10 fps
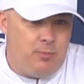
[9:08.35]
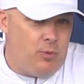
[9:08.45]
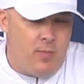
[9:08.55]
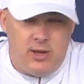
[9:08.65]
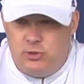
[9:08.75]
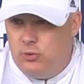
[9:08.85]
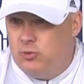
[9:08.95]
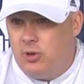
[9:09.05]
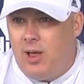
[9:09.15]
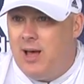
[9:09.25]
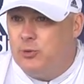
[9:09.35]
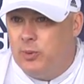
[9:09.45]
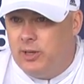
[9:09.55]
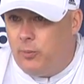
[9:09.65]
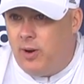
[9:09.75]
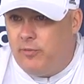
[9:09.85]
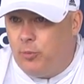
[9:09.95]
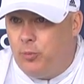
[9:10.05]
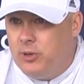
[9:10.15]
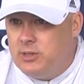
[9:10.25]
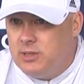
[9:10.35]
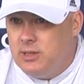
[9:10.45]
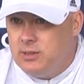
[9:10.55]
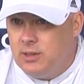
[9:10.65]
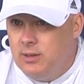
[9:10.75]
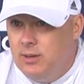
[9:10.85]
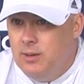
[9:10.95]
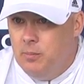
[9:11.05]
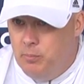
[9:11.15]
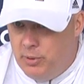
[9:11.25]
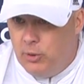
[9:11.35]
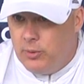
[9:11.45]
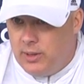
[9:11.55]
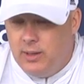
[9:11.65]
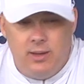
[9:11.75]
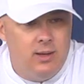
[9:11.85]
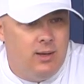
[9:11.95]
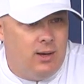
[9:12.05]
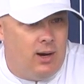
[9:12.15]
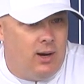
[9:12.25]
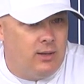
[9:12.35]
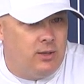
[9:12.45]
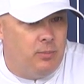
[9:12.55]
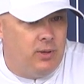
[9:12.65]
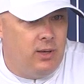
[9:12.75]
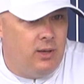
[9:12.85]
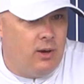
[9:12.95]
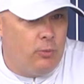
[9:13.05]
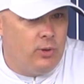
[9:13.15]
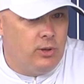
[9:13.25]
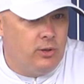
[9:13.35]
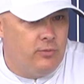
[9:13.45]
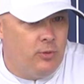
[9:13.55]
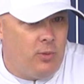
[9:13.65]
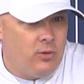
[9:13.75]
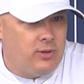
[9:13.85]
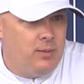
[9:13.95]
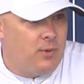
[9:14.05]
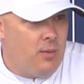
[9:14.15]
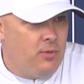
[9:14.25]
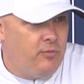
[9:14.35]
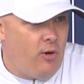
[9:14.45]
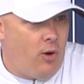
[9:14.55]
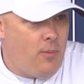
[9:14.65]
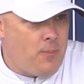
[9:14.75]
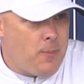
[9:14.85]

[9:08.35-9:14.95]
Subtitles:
April, May, June, July, as we get ready for preseason building to be a really good football team come the fall.